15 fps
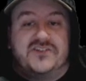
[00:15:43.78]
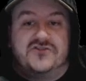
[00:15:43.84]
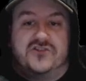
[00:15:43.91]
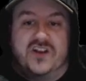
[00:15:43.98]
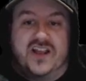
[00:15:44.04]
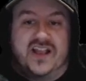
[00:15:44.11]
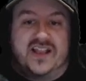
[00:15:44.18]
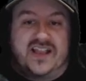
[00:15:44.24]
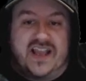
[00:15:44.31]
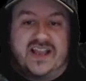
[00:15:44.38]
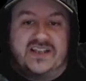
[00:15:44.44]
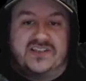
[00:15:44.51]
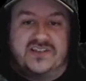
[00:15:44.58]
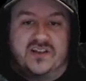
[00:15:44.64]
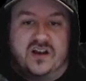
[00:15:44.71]
literally a
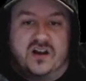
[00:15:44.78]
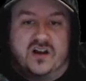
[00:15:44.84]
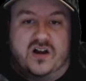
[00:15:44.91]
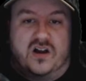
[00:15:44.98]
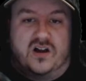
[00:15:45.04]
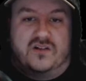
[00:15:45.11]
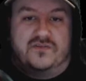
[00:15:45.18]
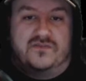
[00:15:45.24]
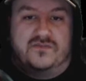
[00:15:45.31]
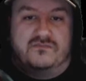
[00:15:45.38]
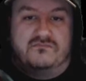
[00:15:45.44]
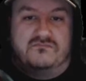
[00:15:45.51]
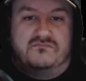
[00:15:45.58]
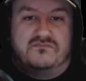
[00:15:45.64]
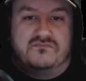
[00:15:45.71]
case of,
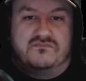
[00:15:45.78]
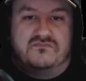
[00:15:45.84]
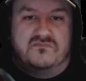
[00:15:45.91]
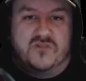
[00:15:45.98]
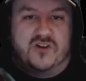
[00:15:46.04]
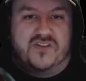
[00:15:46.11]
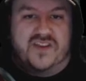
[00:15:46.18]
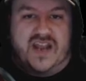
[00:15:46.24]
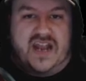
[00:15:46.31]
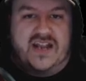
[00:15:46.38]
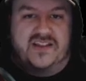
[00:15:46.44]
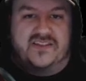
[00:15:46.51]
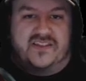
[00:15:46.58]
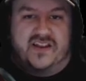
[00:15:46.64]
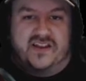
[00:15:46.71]
more than
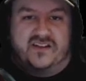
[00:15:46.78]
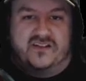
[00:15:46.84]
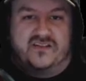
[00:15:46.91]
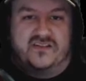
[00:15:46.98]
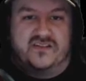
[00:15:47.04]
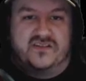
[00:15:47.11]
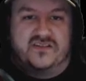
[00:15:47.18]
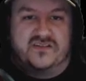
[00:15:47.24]
anything,